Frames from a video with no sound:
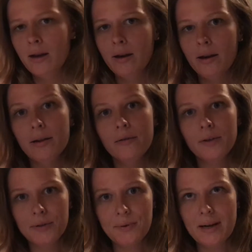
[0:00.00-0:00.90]
The
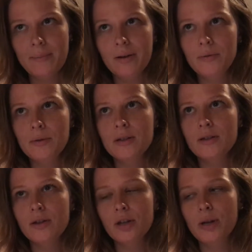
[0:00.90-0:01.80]
first one I built was the
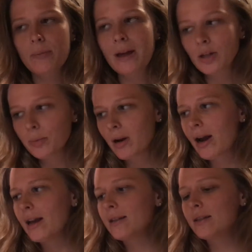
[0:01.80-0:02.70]
Starship
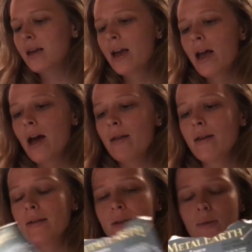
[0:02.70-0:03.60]
Enterprise, and
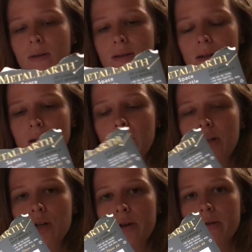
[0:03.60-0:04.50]
then this one is the Space
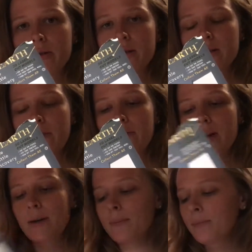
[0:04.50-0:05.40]
Shuttle Discovery.